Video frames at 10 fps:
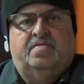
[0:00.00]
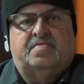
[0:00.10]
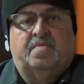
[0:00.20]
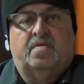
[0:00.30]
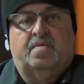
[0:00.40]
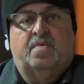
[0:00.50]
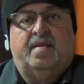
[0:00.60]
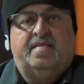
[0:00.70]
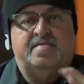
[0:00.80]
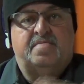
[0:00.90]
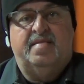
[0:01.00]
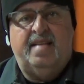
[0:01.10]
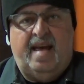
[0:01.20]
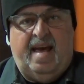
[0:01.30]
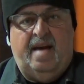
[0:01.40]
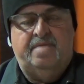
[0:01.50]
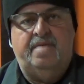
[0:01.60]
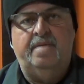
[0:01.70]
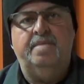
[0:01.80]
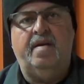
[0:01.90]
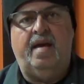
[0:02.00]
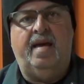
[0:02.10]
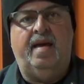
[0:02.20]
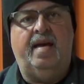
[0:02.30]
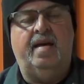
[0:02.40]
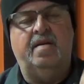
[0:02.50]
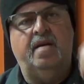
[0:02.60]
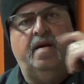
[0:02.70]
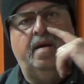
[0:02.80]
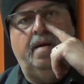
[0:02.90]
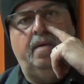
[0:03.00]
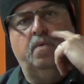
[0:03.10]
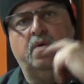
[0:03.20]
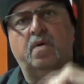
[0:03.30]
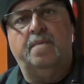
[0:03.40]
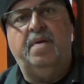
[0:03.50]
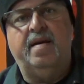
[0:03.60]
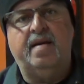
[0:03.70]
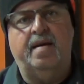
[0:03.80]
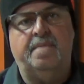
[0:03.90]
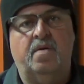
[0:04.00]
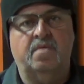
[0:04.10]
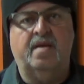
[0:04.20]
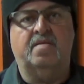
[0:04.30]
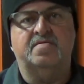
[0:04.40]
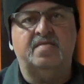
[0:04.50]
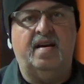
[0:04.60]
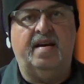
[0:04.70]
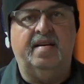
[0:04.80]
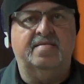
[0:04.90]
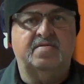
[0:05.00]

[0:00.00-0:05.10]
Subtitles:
So we're going to break this one in half, and we're going to pick up on the other side.